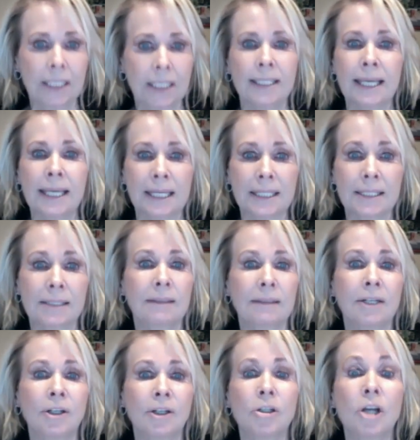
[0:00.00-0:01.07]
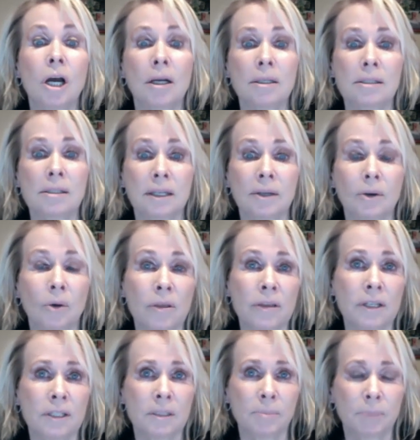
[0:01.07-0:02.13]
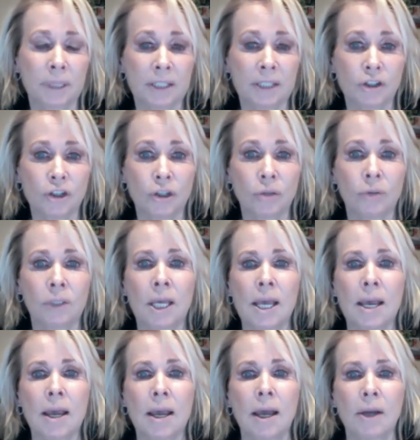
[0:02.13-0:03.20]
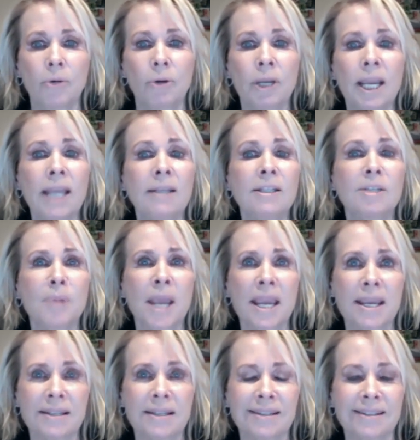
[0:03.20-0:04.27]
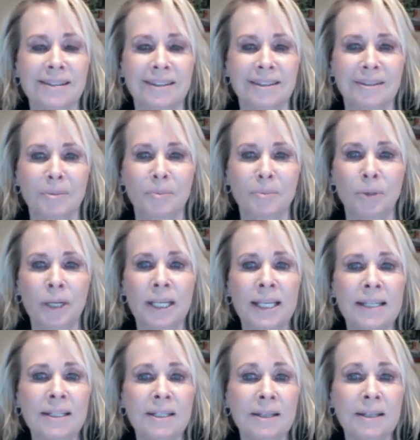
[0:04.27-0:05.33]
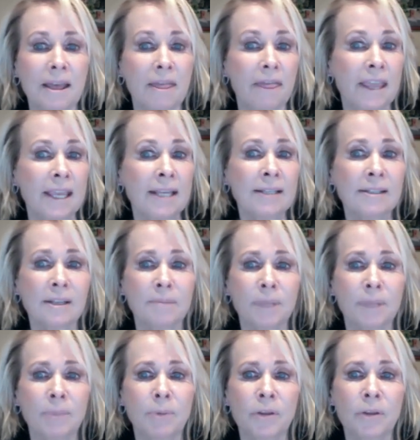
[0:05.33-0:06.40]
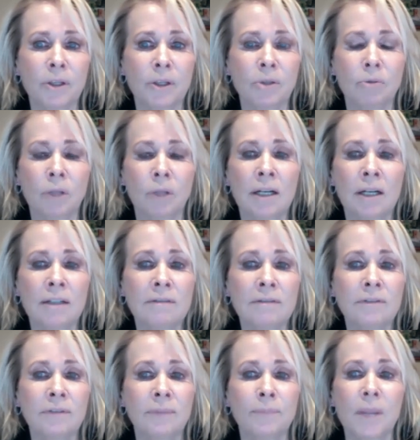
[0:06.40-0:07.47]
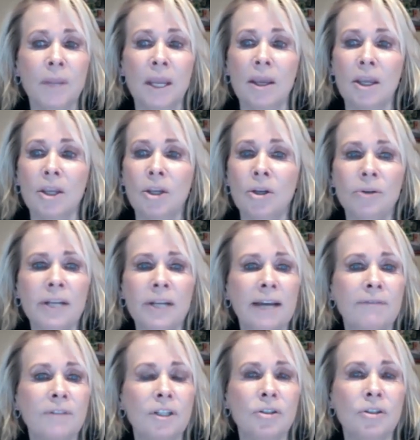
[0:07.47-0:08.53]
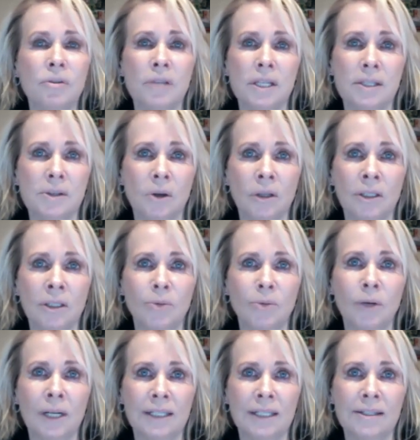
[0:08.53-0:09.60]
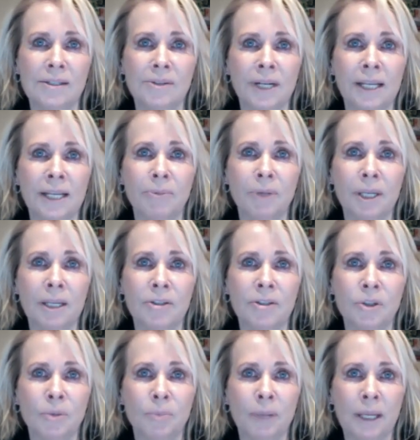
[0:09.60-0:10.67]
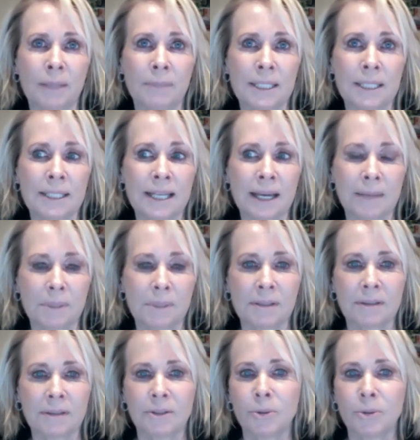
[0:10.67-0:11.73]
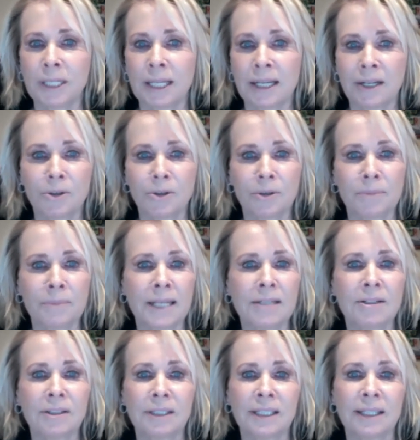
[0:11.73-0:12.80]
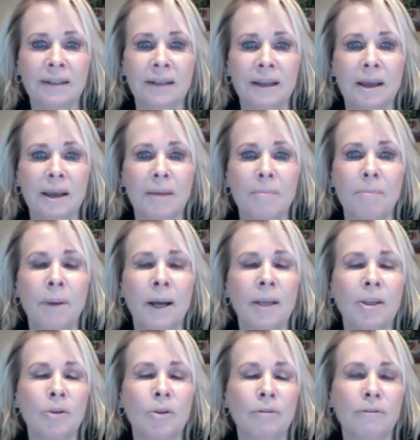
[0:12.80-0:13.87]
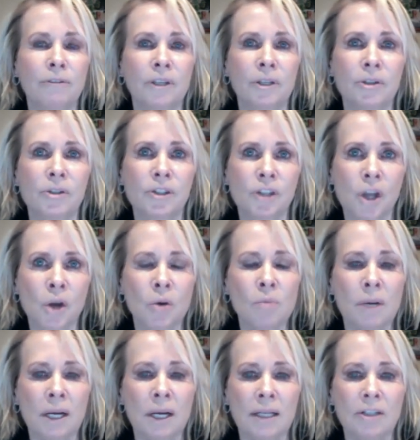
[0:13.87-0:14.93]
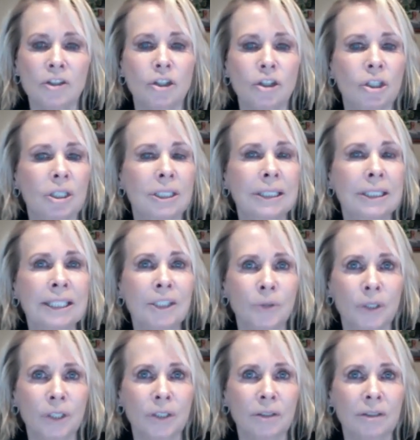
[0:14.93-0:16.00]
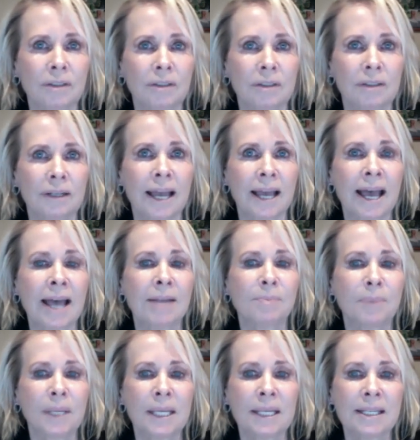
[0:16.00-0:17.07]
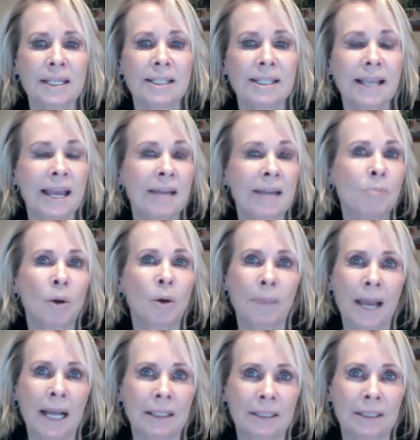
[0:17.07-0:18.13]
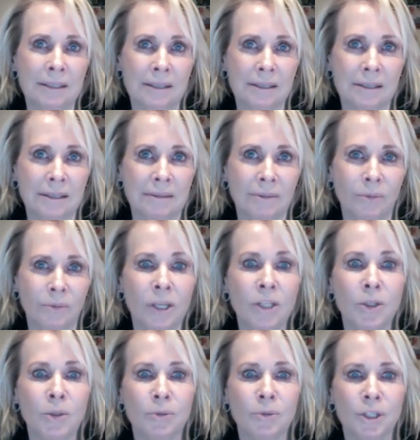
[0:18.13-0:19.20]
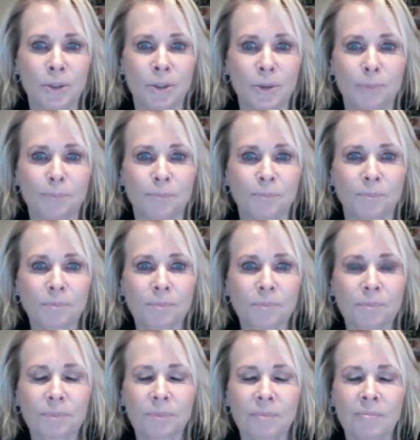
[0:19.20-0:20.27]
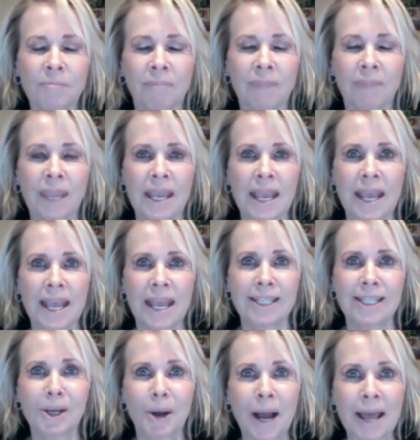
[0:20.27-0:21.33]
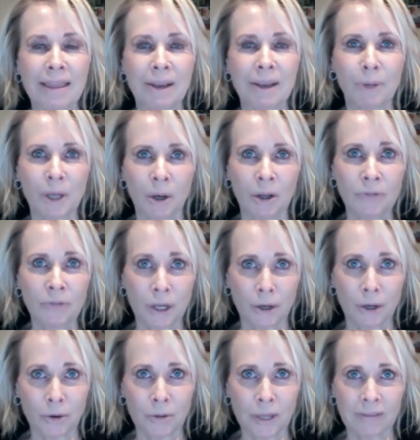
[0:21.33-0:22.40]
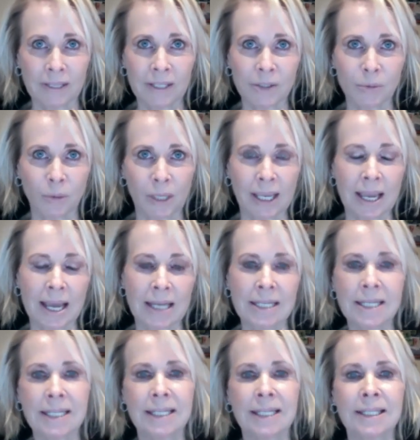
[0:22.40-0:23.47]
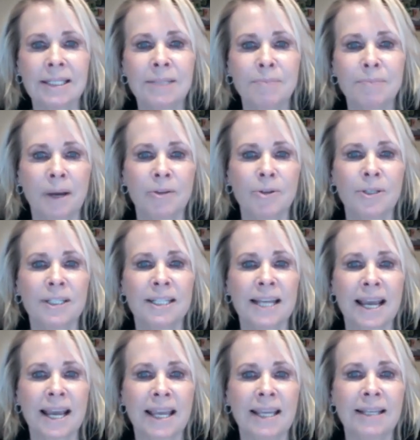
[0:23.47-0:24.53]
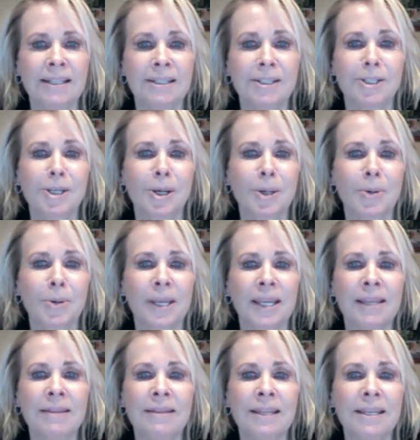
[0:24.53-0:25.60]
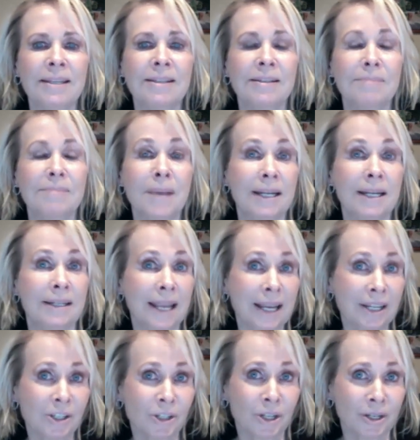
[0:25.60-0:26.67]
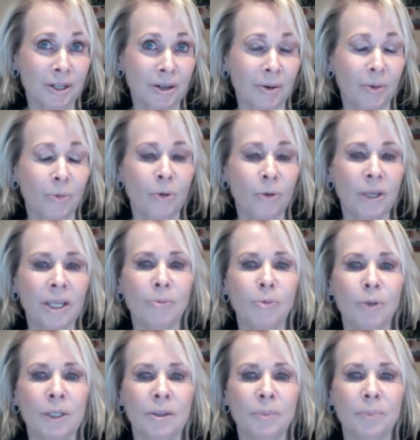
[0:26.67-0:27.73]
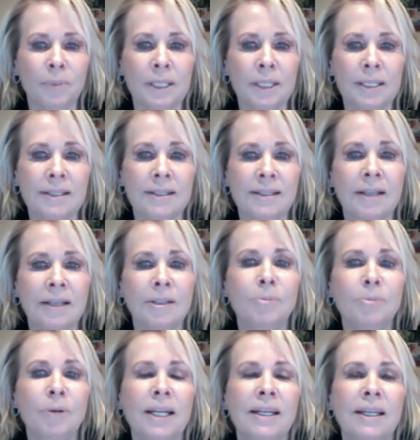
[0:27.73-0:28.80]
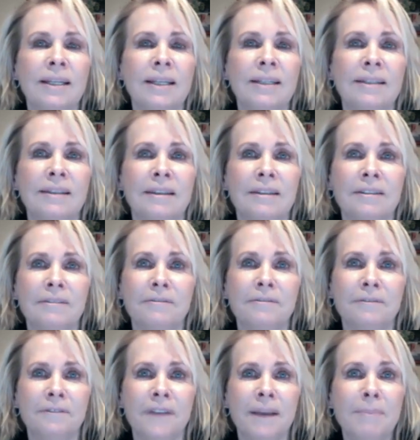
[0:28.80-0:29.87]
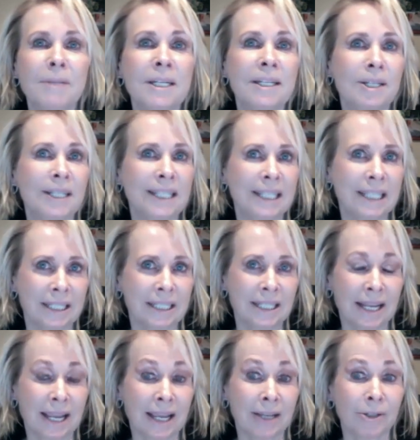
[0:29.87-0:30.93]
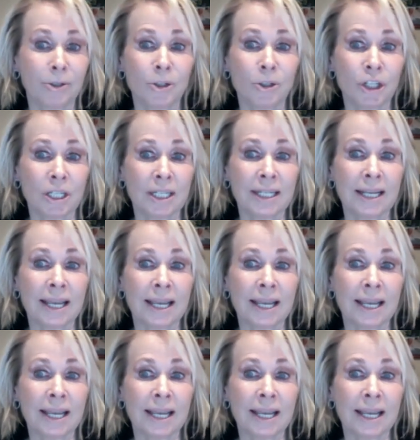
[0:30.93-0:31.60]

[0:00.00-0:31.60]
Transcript: yes, that are toxic or that deplete you. Create space. Bring in things and people that you love. You don't have to do this all at once, right? We can do baby steps, do it incrementally, but you'll feel so much clearer, at peace, and more balanced when you do. So I think we all know that this weekend is Mother's Day. So in this meditation, we will be celebrating the feminine yin energy